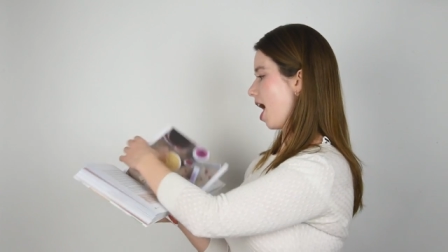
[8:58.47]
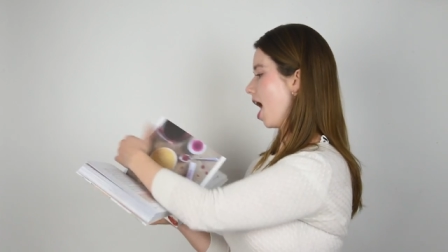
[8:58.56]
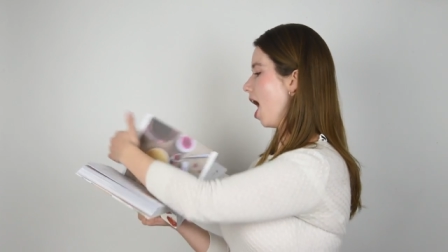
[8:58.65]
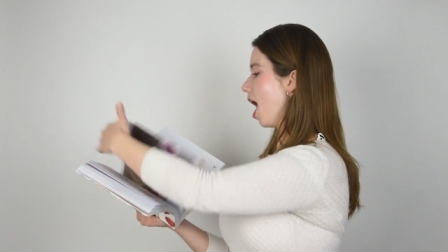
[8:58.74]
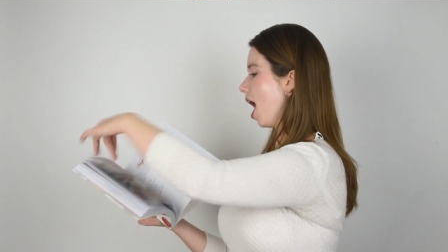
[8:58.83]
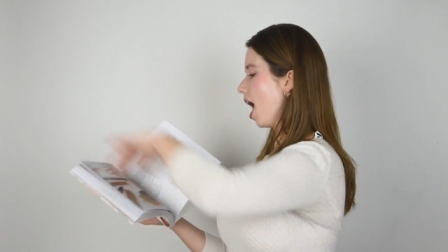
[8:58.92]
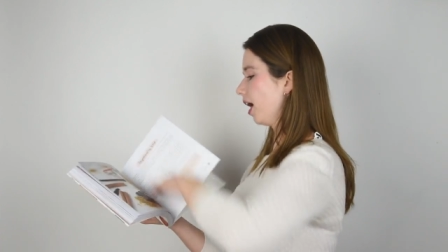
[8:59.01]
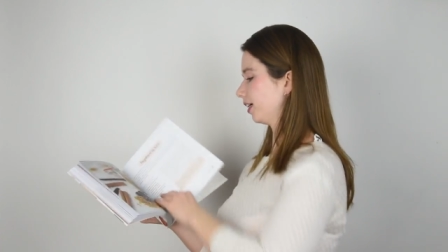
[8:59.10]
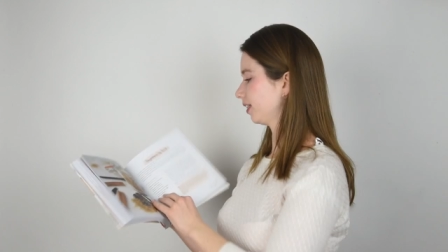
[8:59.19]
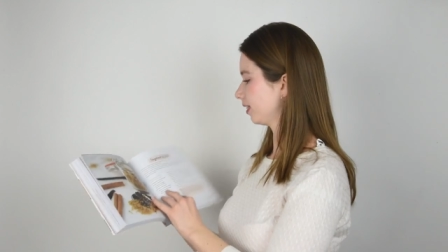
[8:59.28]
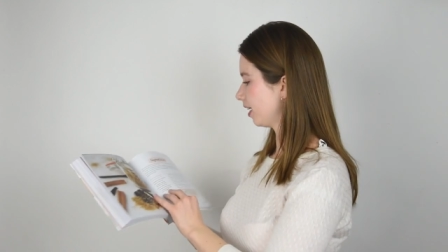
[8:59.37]
Uh,
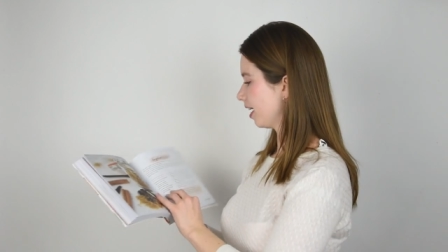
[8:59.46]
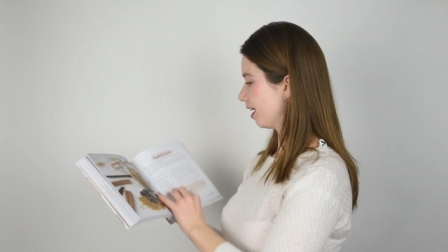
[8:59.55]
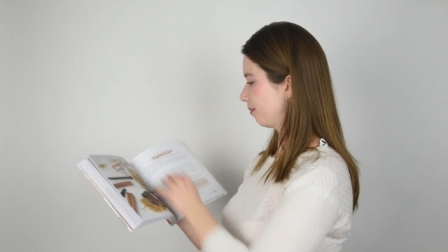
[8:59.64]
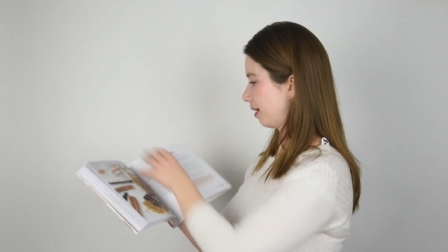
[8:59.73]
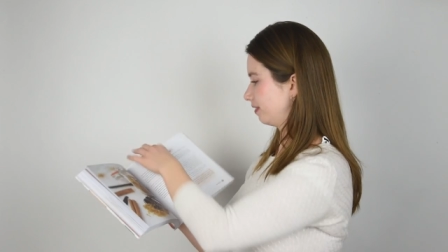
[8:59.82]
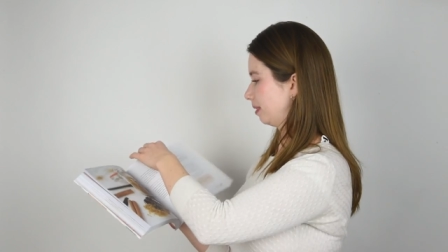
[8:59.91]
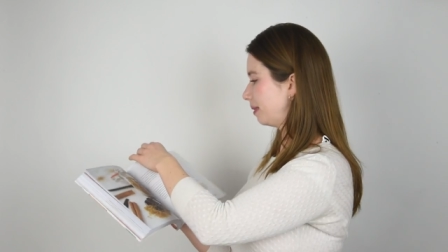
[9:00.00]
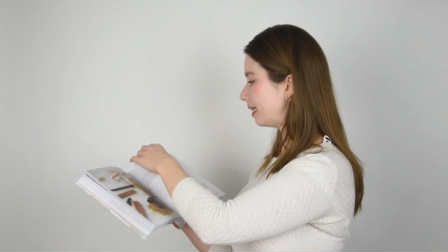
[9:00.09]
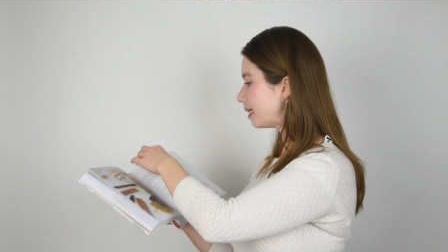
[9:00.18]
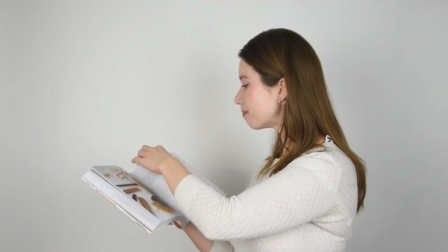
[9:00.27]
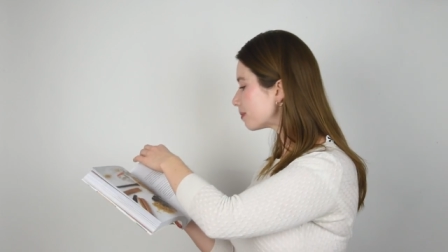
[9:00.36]
and we have
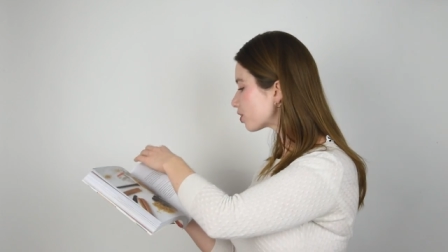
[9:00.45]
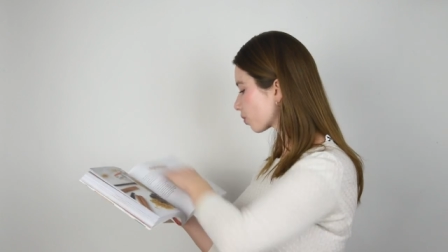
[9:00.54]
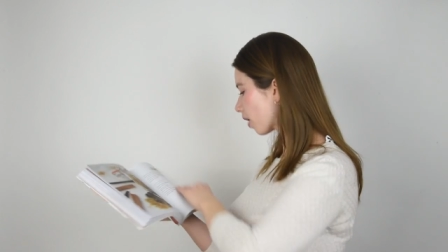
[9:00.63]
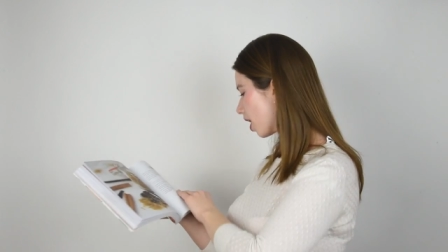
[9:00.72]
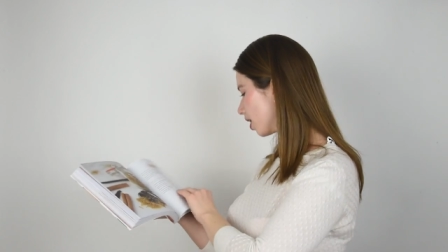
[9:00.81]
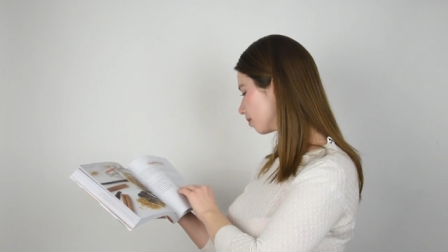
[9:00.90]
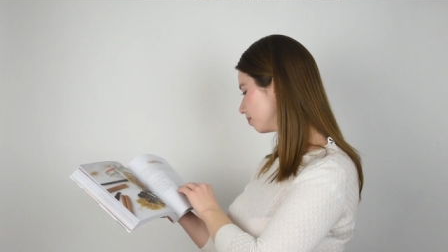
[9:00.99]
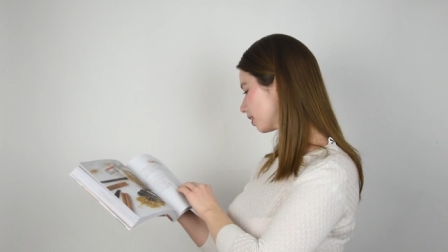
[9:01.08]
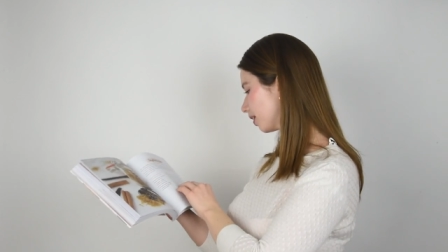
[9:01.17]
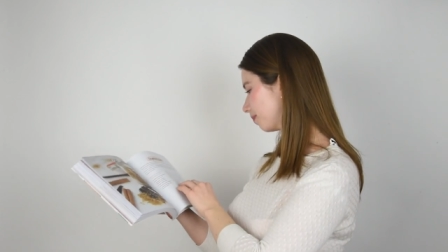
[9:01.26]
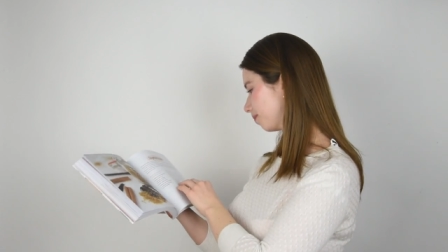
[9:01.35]
some lip
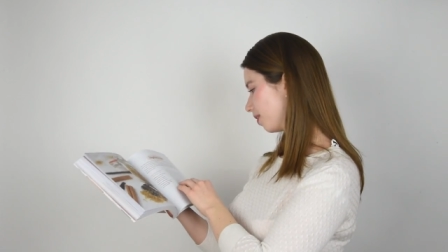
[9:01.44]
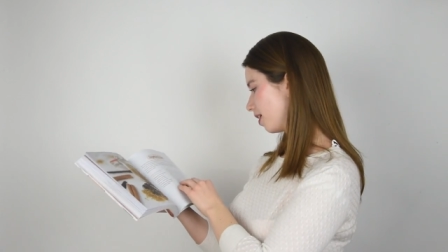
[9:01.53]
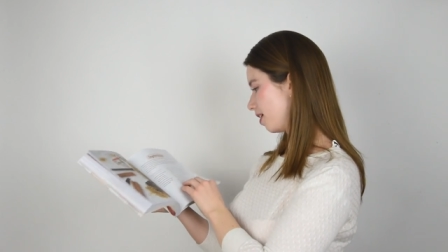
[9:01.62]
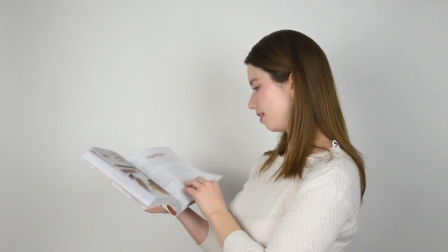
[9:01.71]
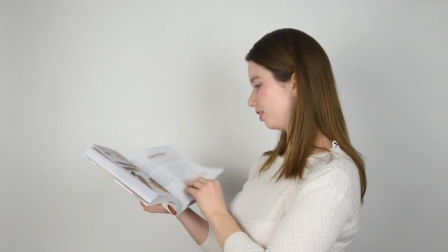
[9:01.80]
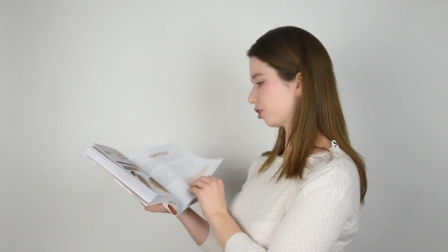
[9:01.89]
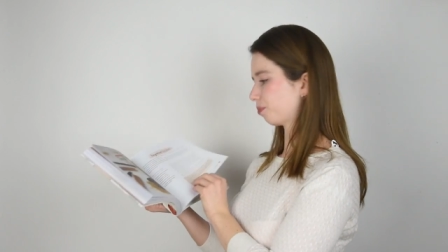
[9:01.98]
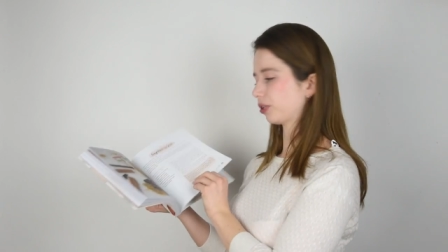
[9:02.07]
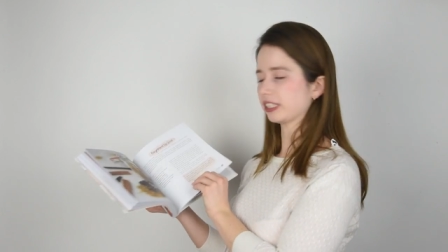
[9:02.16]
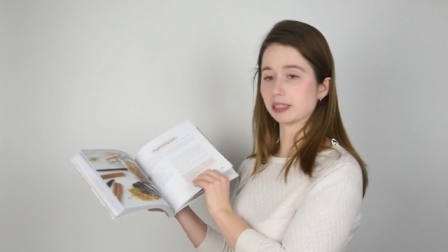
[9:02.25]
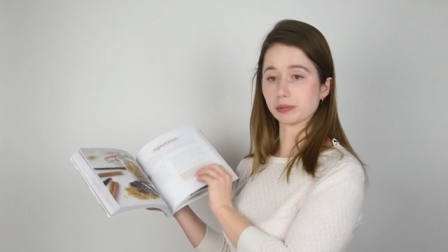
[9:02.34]
scrubs. These are
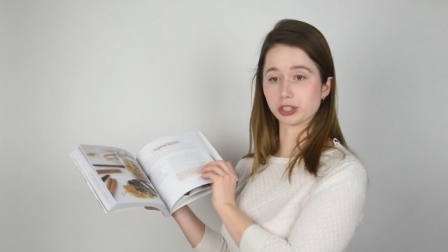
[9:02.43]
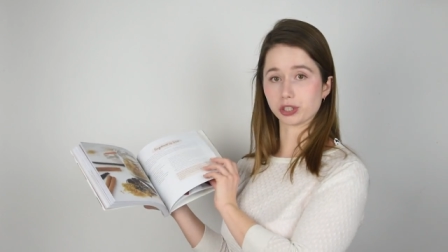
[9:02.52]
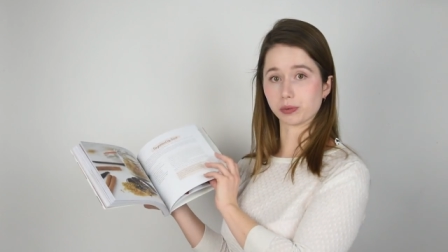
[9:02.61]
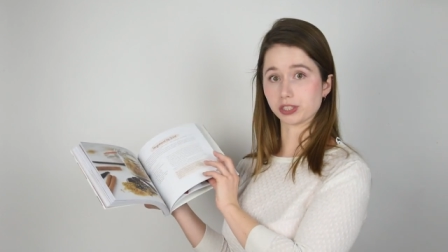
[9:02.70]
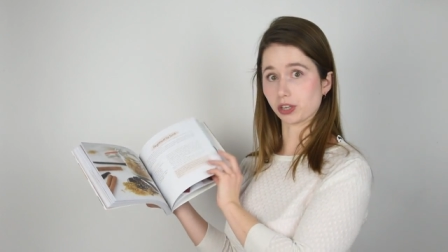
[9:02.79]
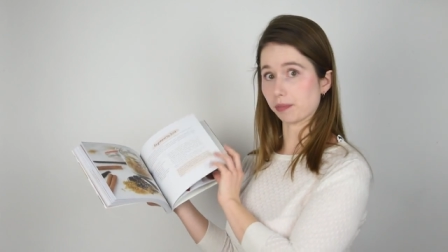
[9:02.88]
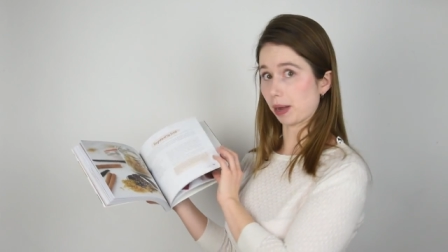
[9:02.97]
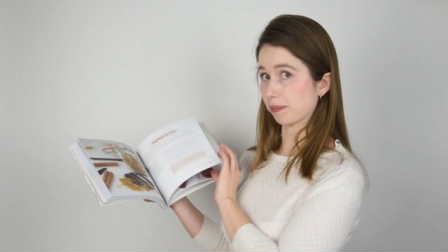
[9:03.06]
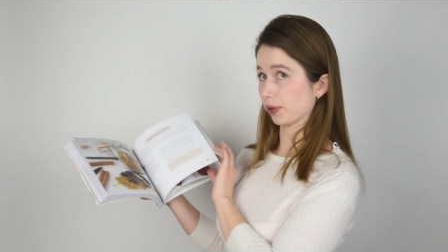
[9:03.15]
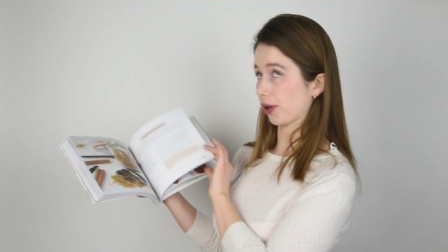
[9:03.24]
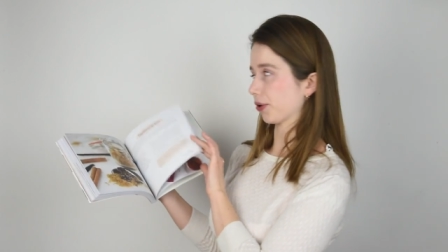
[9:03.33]
pretty similar to ones on my
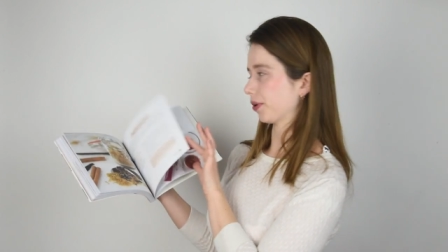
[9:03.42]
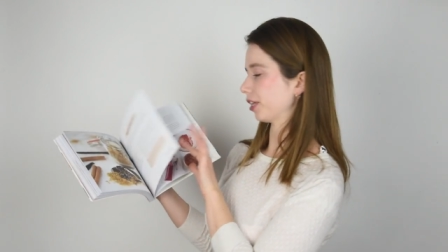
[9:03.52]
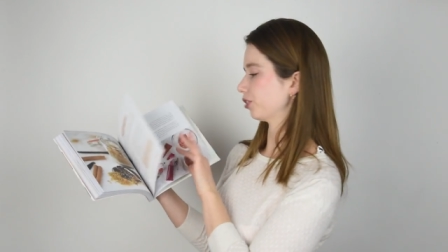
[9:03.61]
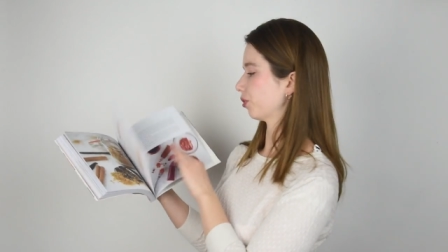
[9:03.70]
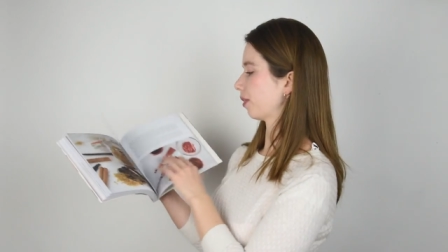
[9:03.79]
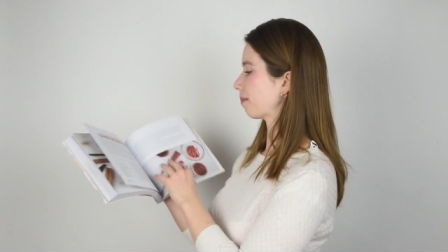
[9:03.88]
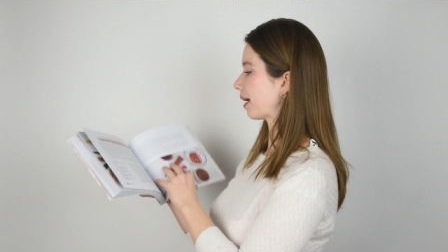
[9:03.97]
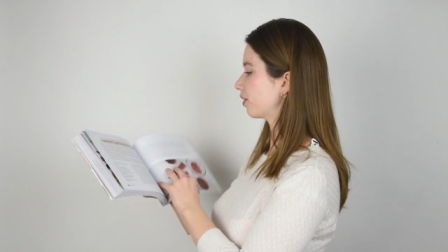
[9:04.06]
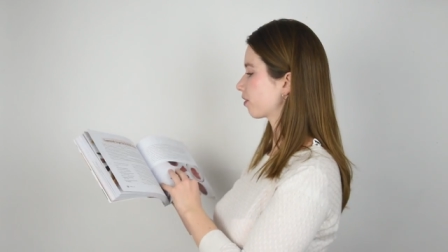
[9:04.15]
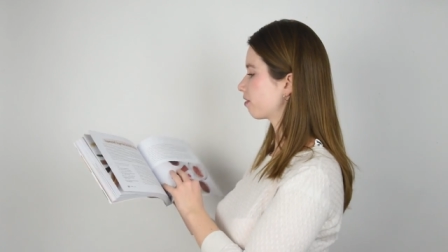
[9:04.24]
blog already, so they might look